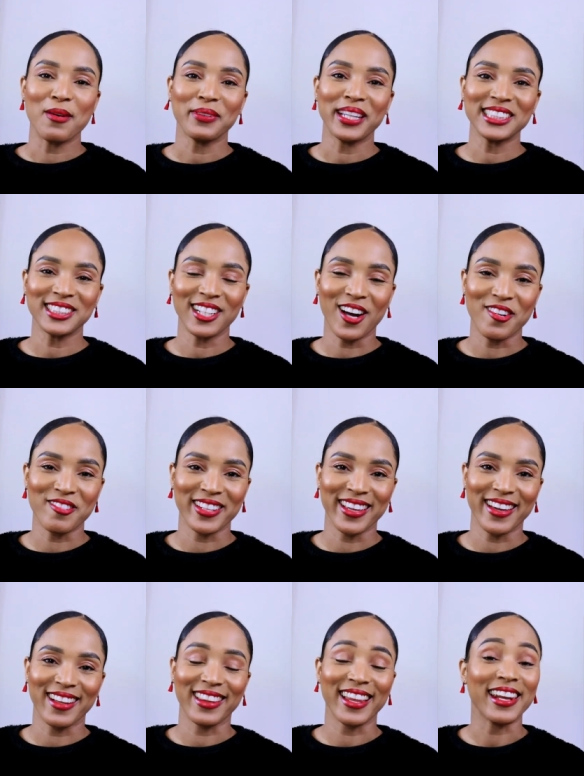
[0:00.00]
I'm Kiesha
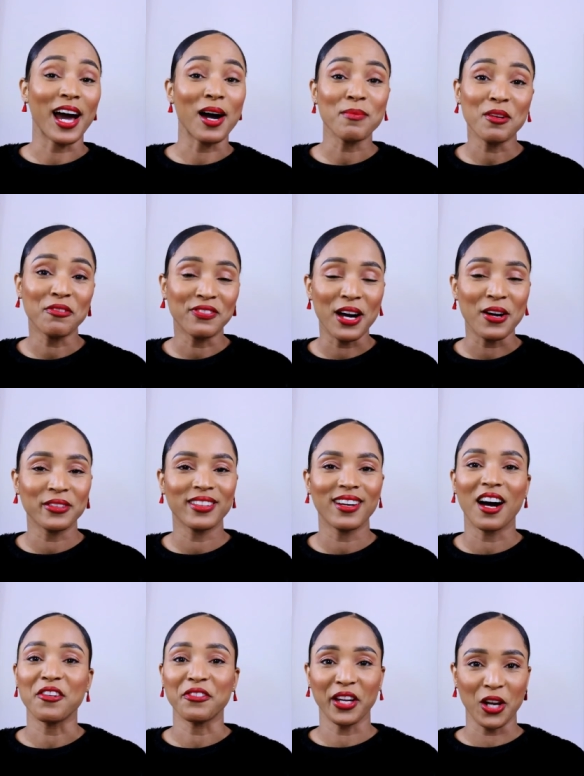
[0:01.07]
Arielle and I'm the founder
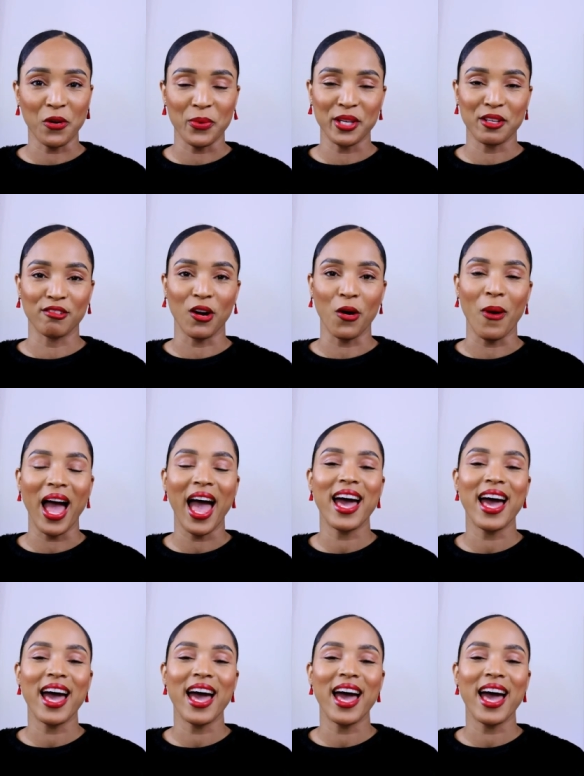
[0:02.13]
of Hair We Gro,